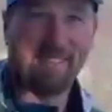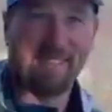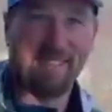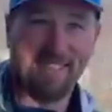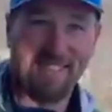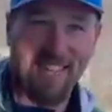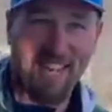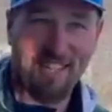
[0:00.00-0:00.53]
since
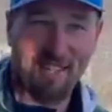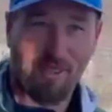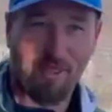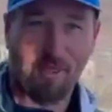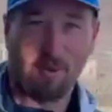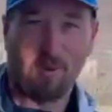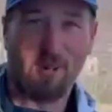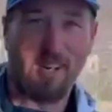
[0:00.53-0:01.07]
the age of
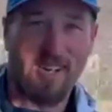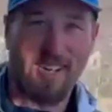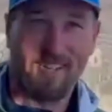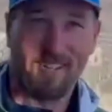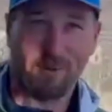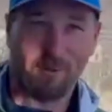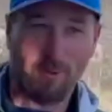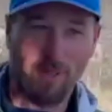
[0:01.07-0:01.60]
3 in the
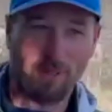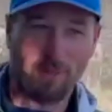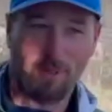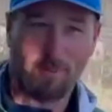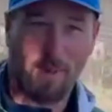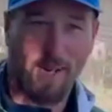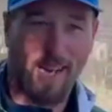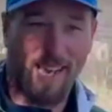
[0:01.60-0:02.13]
woods with
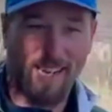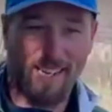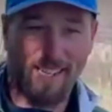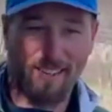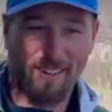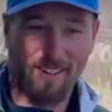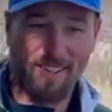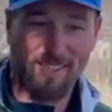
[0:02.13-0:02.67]
my dad,
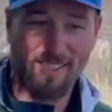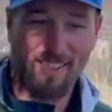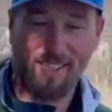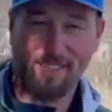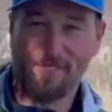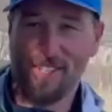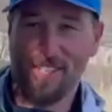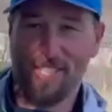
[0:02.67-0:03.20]
either hunting,
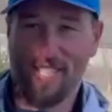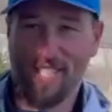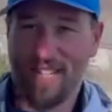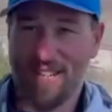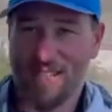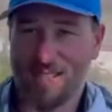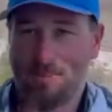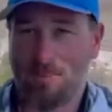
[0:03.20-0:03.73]
fishing,
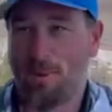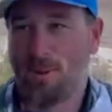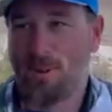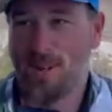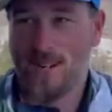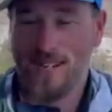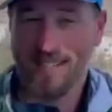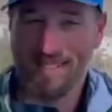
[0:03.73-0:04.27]

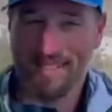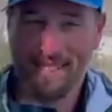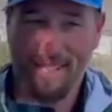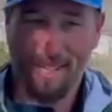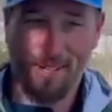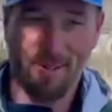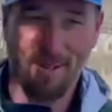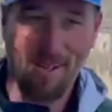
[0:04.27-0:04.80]
exploring.
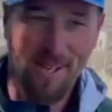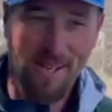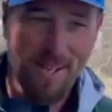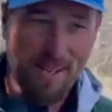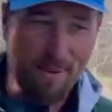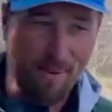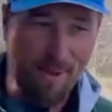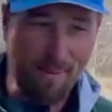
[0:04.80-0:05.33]
So,
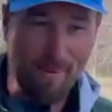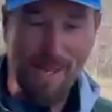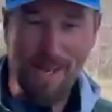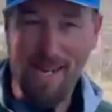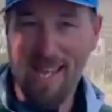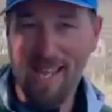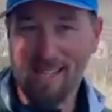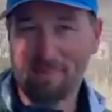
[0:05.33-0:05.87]
while I'm not an
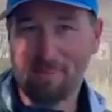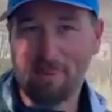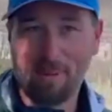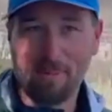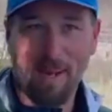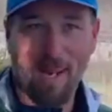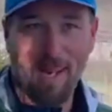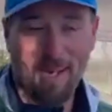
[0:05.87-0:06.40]
expert
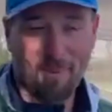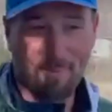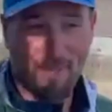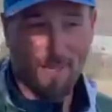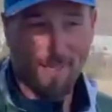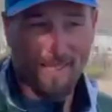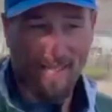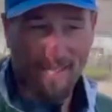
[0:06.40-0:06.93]
by any
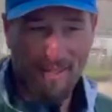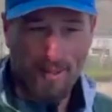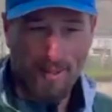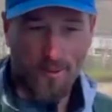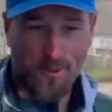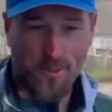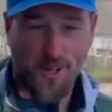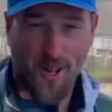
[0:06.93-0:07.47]
means, I do
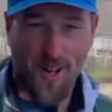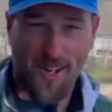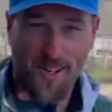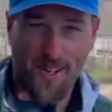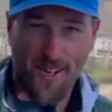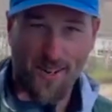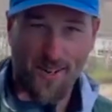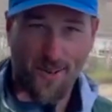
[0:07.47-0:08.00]
try to
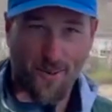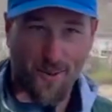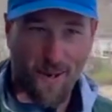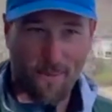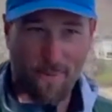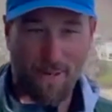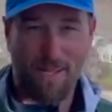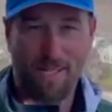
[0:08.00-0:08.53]
know quite a
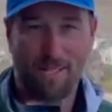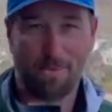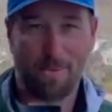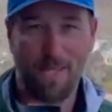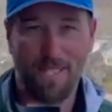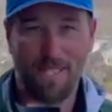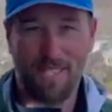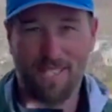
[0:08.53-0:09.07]
bit of the
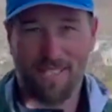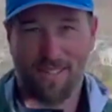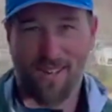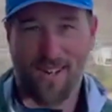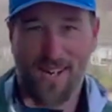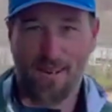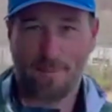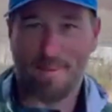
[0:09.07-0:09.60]
species
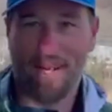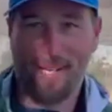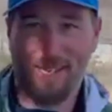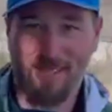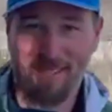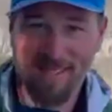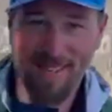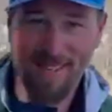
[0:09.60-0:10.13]
around me
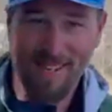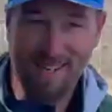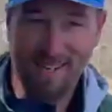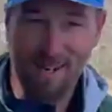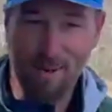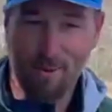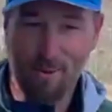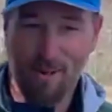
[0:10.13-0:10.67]
and
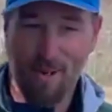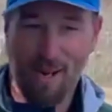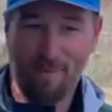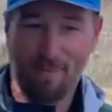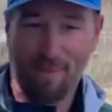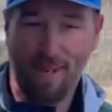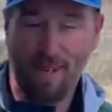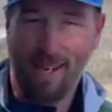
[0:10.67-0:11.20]
know what
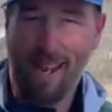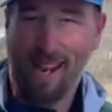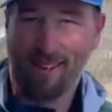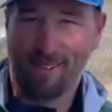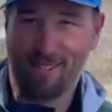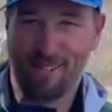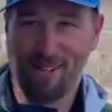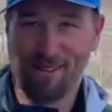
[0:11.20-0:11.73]
I'm
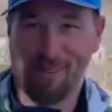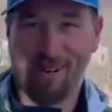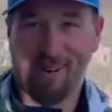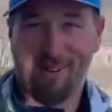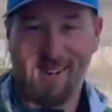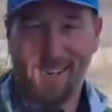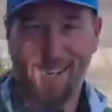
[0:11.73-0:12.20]
encountering when I run